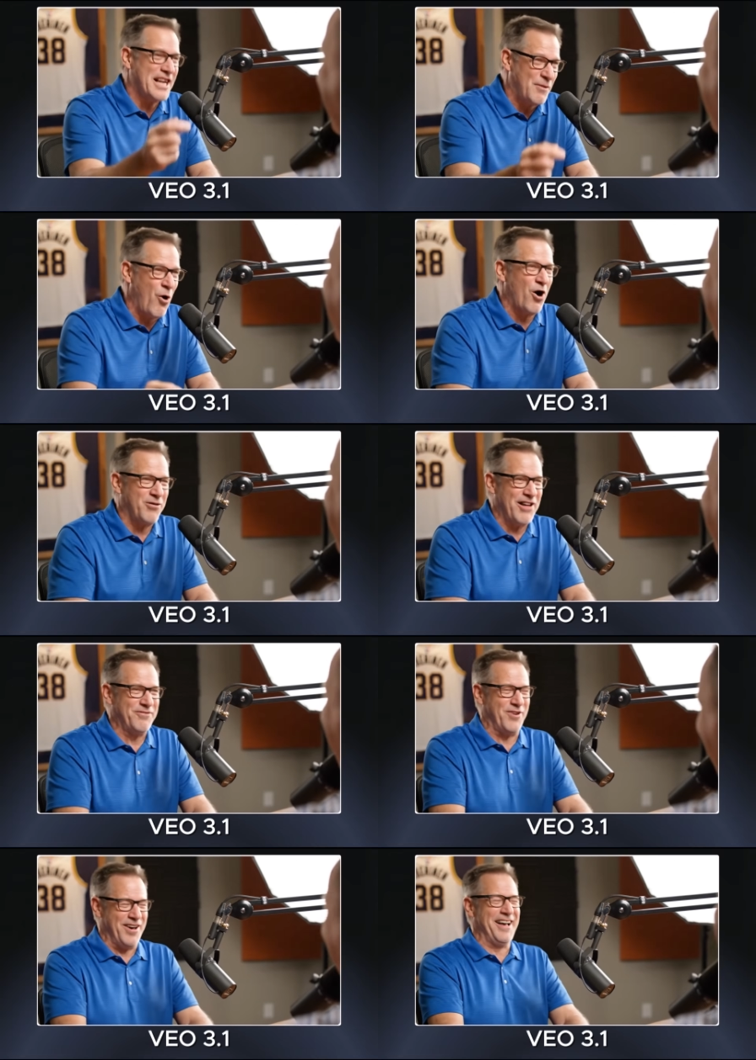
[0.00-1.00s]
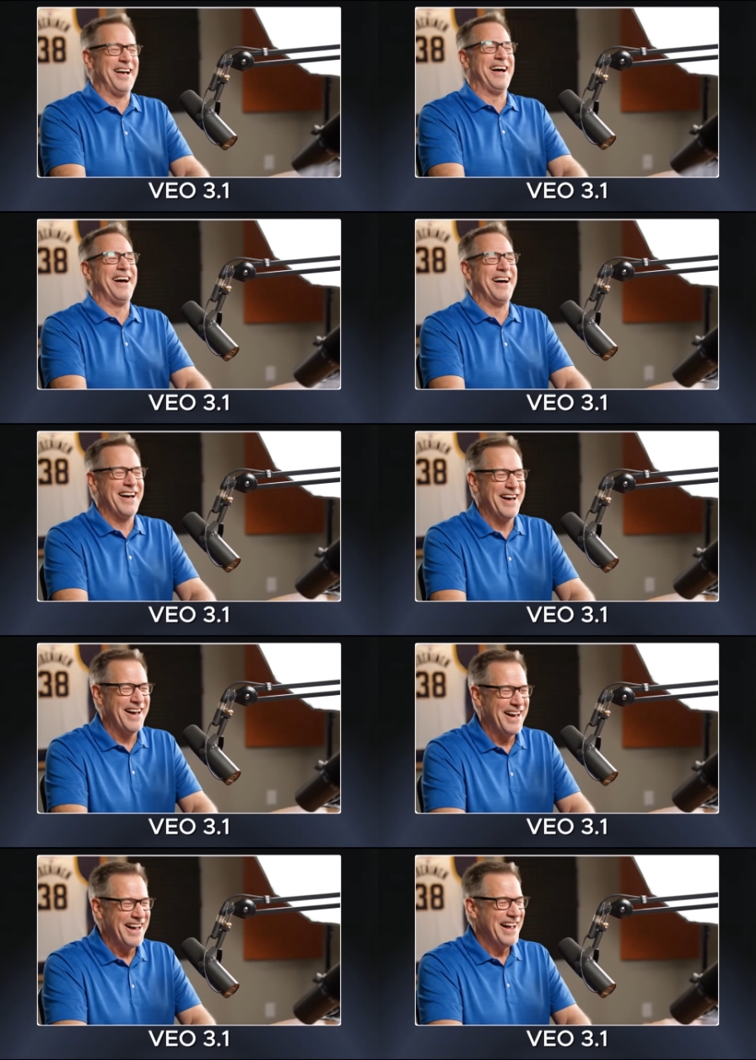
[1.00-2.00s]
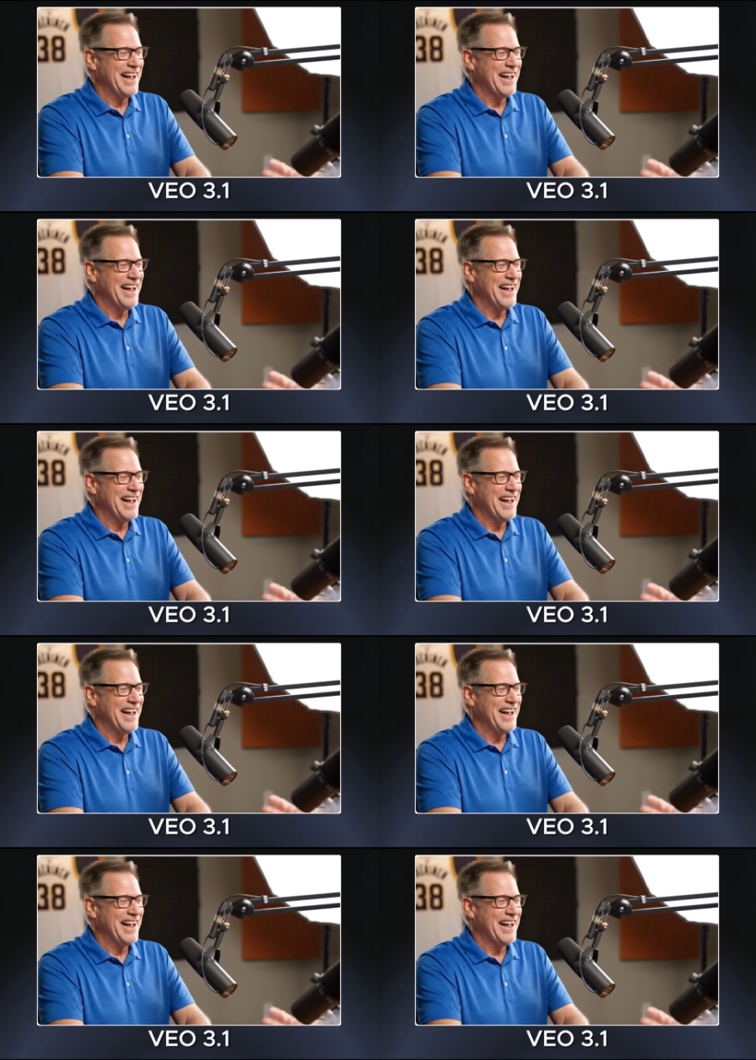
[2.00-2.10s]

let him walk right through. Unacceptable? Come on,